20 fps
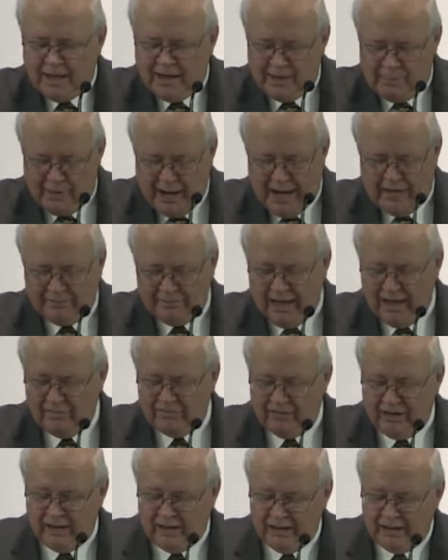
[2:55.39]
and about
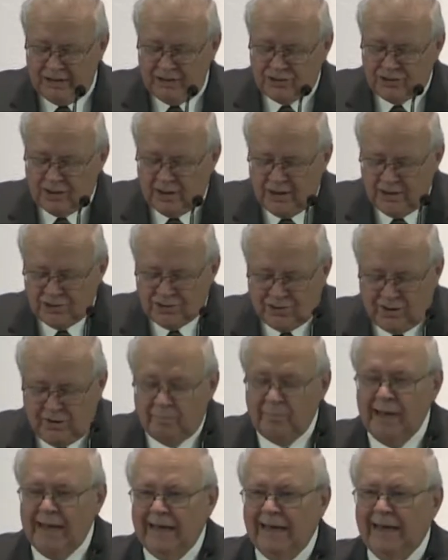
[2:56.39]
that village is the
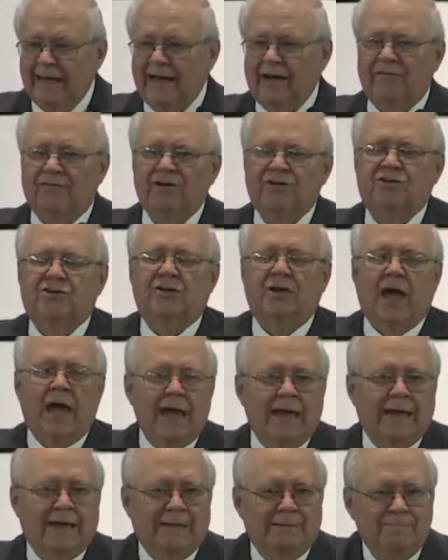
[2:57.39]
meaning of its
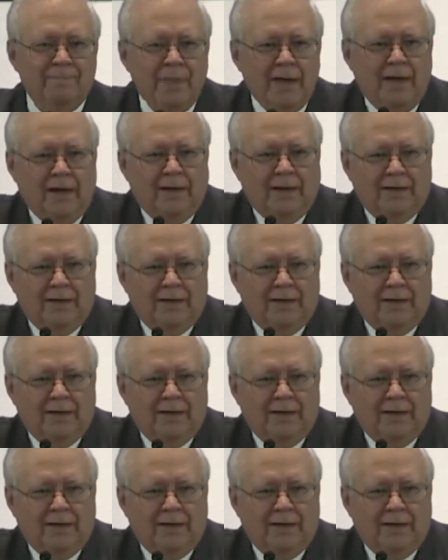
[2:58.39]
name.